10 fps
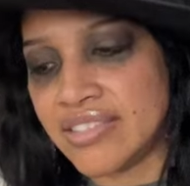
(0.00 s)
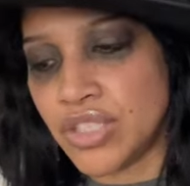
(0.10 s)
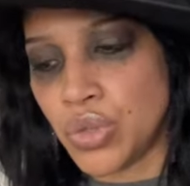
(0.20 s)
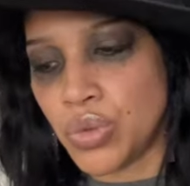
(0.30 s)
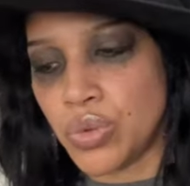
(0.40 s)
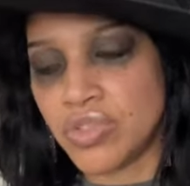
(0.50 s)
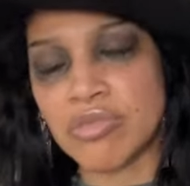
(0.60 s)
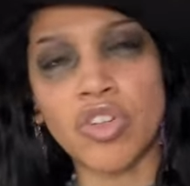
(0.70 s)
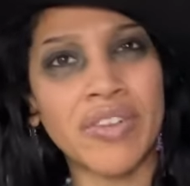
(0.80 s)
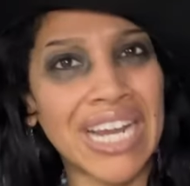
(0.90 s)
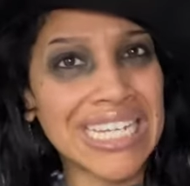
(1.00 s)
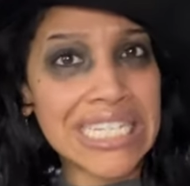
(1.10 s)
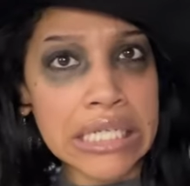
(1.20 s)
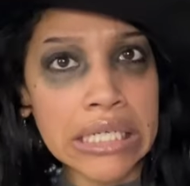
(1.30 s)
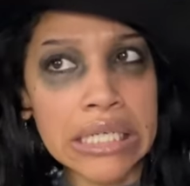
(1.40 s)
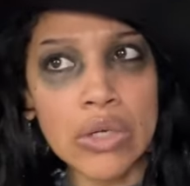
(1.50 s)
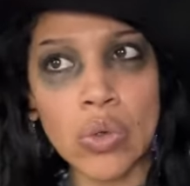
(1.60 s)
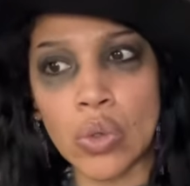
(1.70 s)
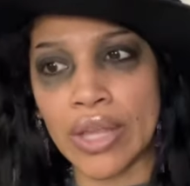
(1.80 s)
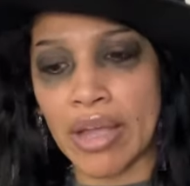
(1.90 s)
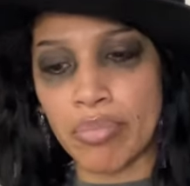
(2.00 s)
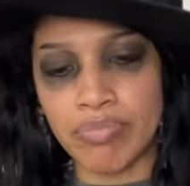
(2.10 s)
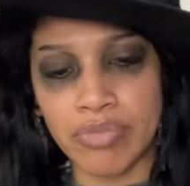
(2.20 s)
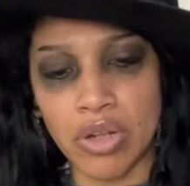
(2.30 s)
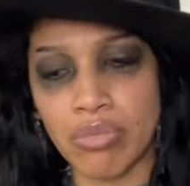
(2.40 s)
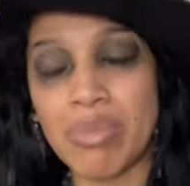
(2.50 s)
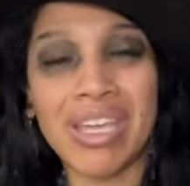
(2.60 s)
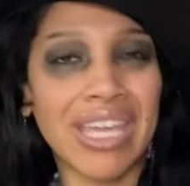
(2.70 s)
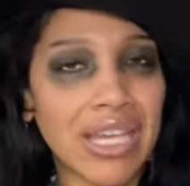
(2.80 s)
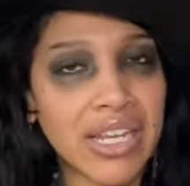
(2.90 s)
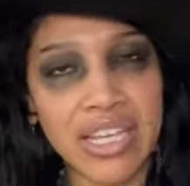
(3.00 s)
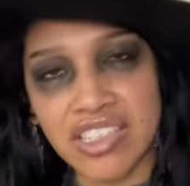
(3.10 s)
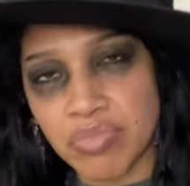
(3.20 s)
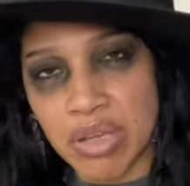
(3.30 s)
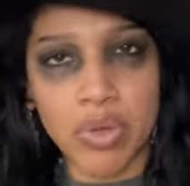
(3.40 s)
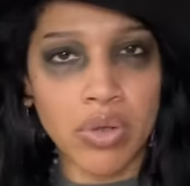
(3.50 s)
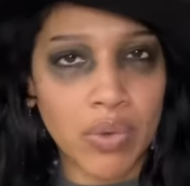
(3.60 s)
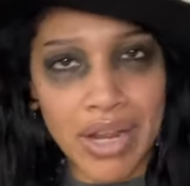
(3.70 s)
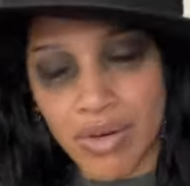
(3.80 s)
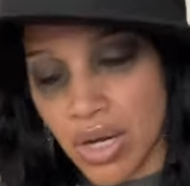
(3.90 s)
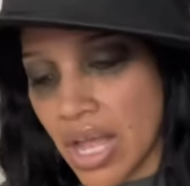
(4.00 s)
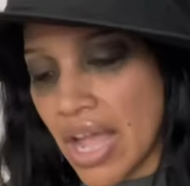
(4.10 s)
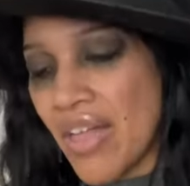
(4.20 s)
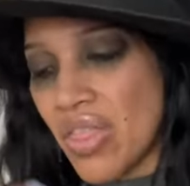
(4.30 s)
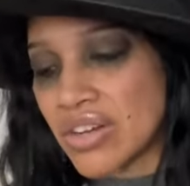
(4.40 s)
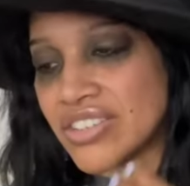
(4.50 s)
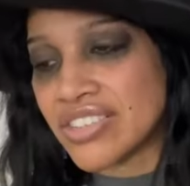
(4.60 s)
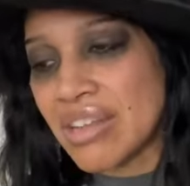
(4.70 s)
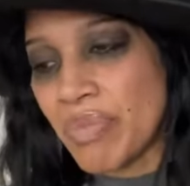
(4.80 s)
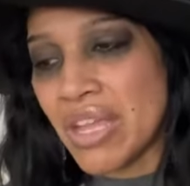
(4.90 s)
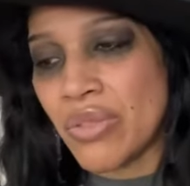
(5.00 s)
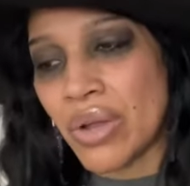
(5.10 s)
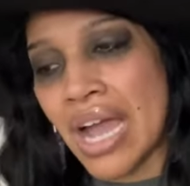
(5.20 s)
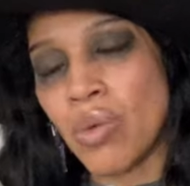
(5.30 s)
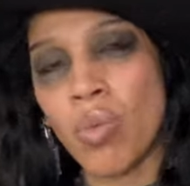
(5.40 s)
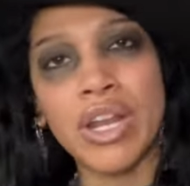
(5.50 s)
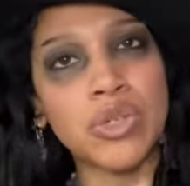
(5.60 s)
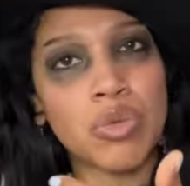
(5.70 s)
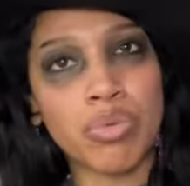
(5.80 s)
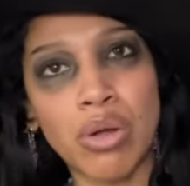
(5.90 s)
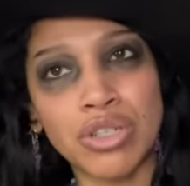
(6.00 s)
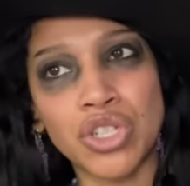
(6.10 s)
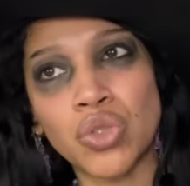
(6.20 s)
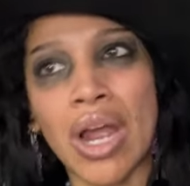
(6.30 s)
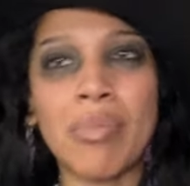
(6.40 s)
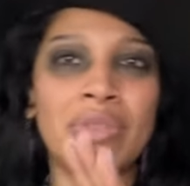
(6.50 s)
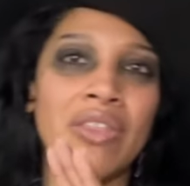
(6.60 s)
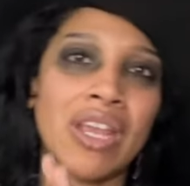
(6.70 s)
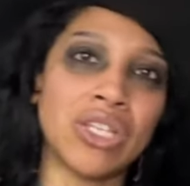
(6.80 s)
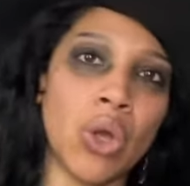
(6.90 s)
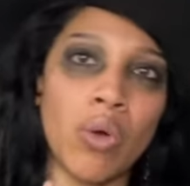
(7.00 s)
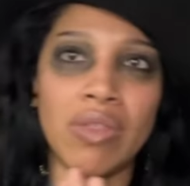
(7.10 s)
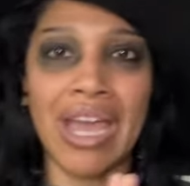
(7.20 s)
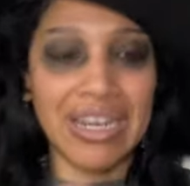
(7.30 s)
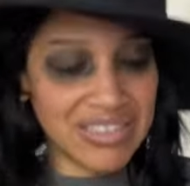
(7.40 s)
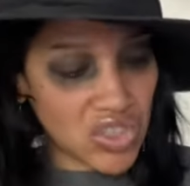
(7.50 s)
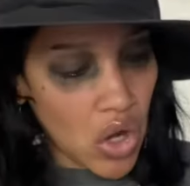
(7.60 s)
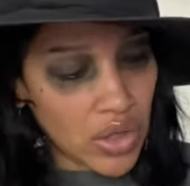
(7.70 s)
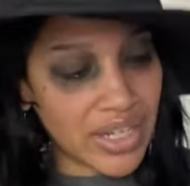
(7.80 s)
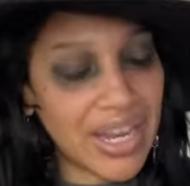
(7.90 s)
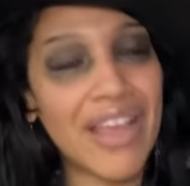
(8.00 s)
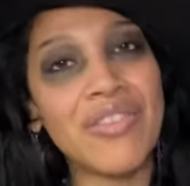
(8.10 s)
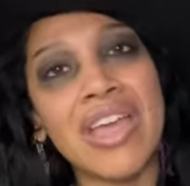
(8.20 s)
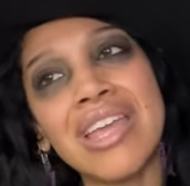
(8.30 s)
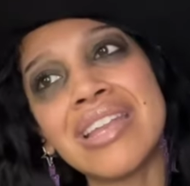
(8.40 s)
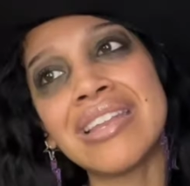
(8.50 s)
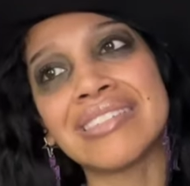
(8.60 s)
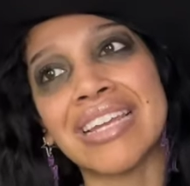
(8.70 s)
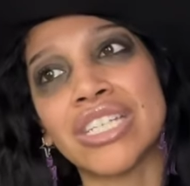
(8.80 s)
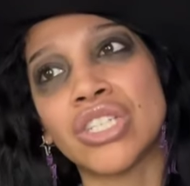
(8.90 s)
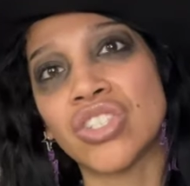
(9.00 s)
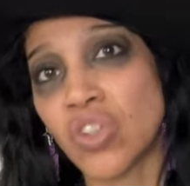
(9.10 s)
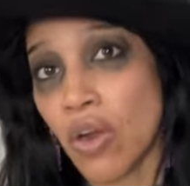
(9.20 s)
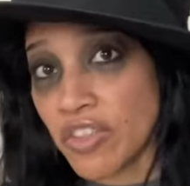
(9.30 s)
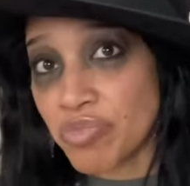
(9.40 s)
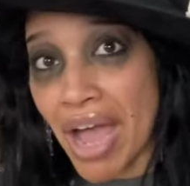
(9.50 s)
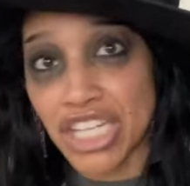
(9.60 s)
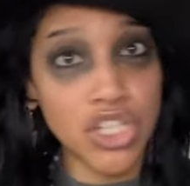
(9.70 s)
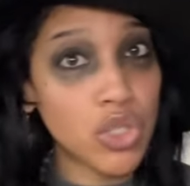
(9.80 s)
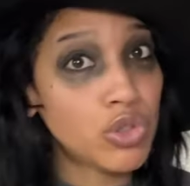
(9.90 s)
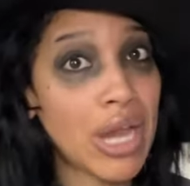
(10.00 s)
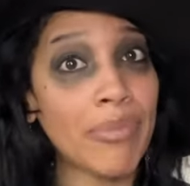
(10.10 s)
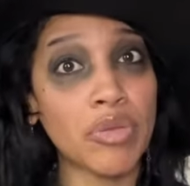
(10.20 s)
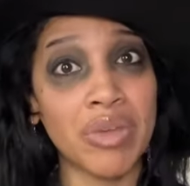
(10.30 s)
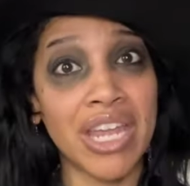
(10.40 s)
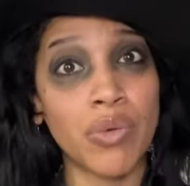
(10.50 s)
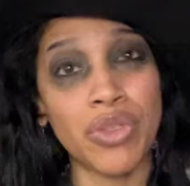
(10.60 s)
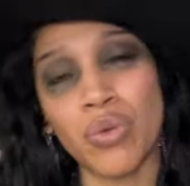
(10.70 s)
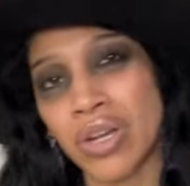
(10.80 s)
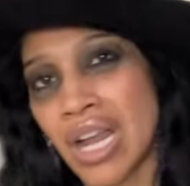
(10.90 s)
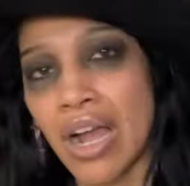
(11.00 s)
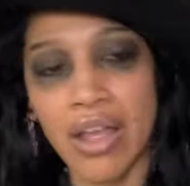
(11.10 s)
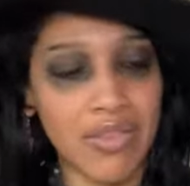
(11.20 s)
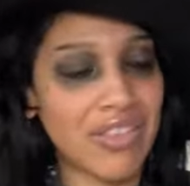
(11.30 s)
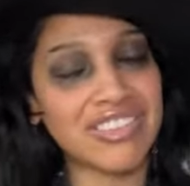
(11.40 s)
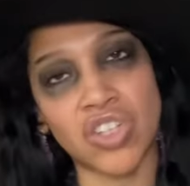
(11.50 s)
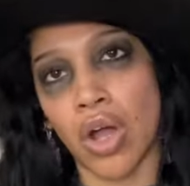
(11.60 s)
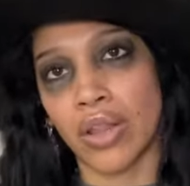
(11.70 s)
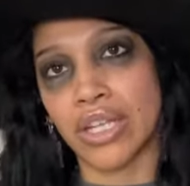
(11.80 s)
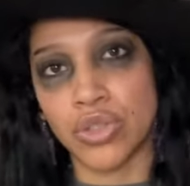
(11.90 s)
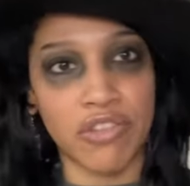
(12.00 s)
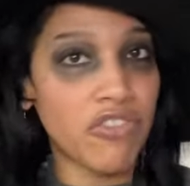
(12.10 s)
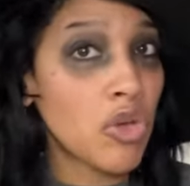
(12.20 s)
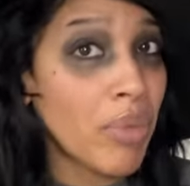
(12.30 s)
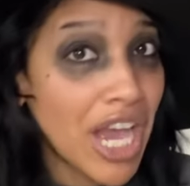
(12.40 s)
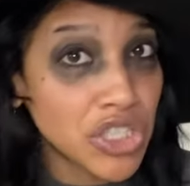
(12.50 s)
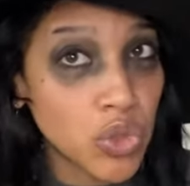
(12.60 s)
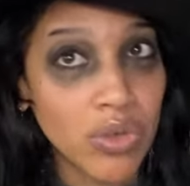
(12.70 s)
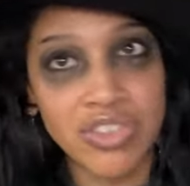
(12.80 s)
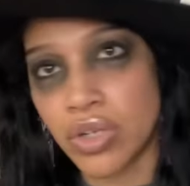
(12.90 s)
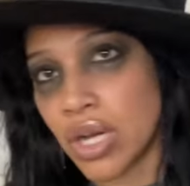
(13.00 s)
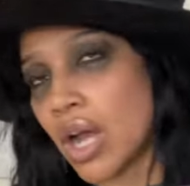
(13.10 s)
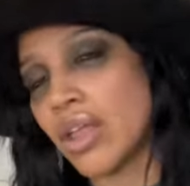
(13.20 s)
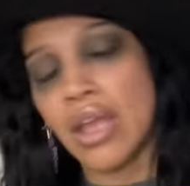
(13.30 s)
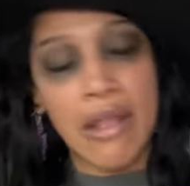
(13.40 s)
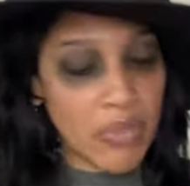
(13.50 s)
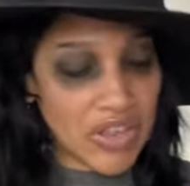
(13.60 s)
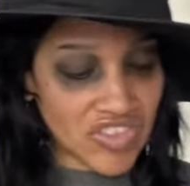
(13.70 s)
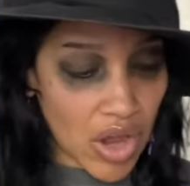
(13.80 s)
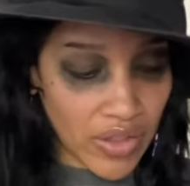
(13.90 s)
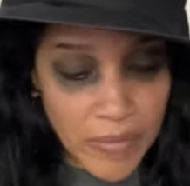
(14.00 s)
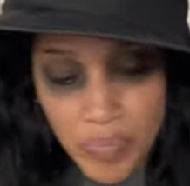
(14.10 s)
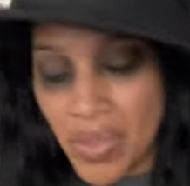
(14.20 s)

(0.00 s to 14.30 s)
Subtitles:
into some sort of an idea or like, a, you know, maybe a kid, kids, people, whatever. There's something here they're kind of wanting to approach and try, but then they don't and they kind of stall it. And then it's like to start this passionate new chapter beginning with you or not, and then they stall it. Do they feel passion towards you or not? They stall it.